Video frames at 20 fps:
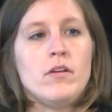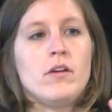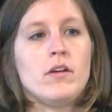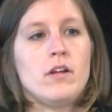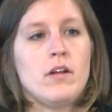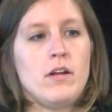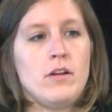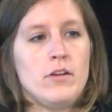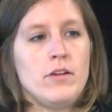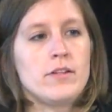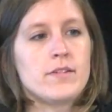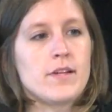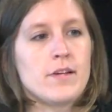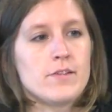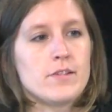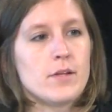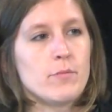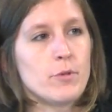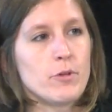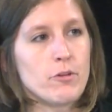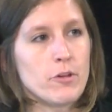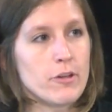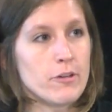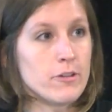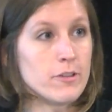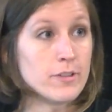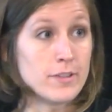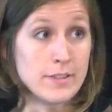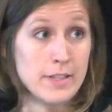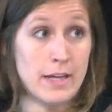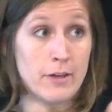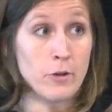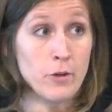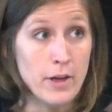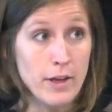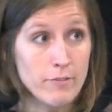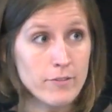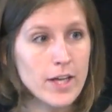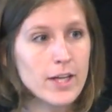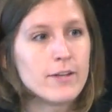And I know that sounds hypocritical because I don't
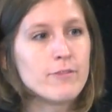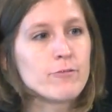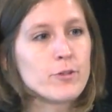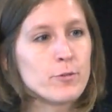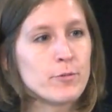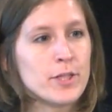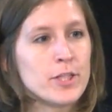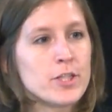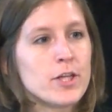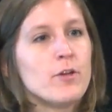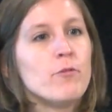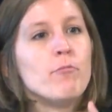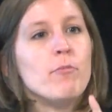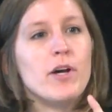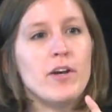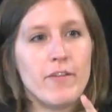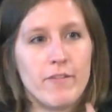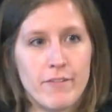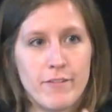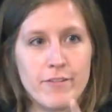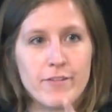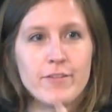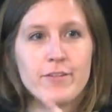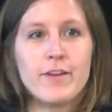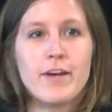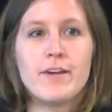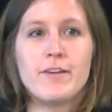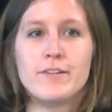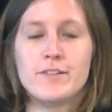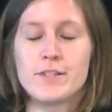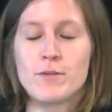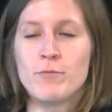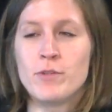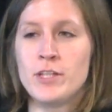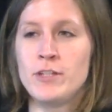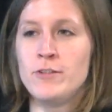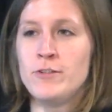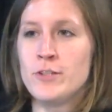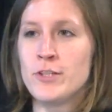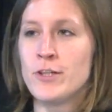have that information, but that is
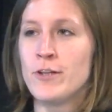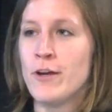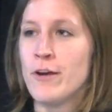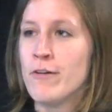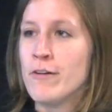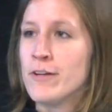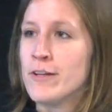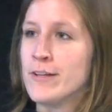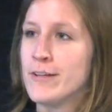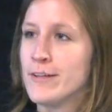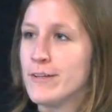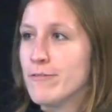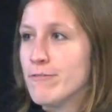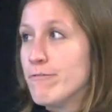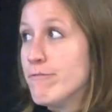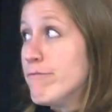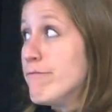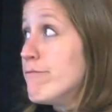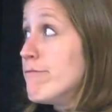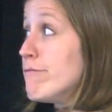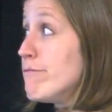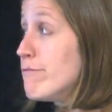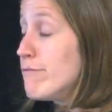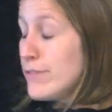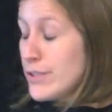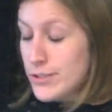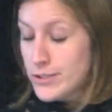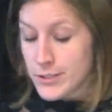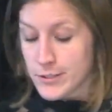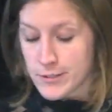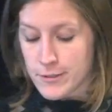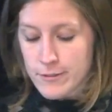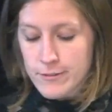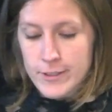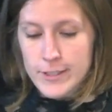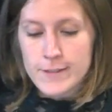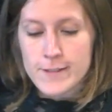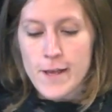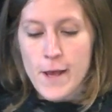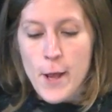something you should know in future
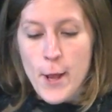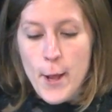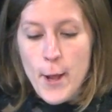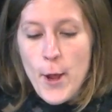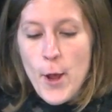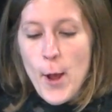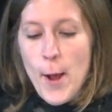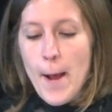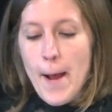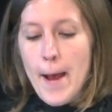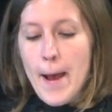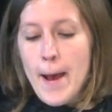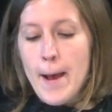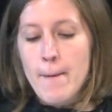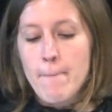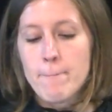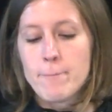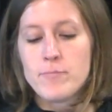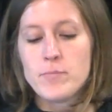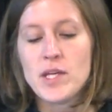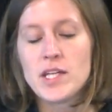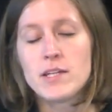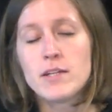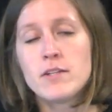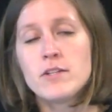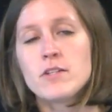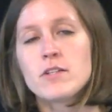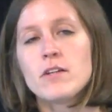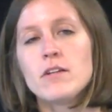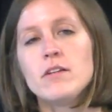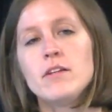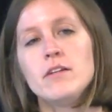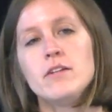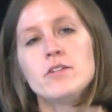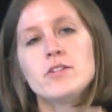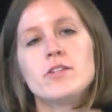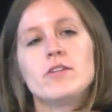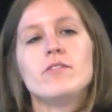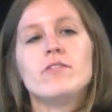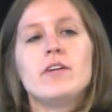surveys. Making sure that
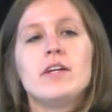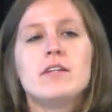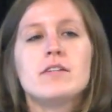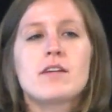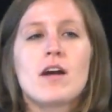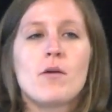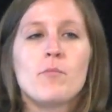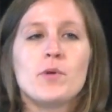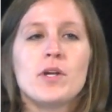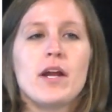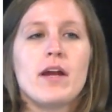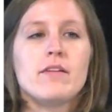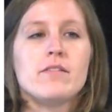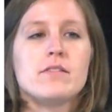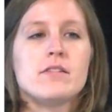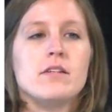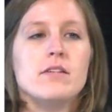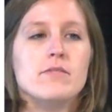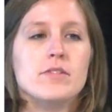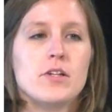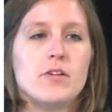your survey is comprehensive.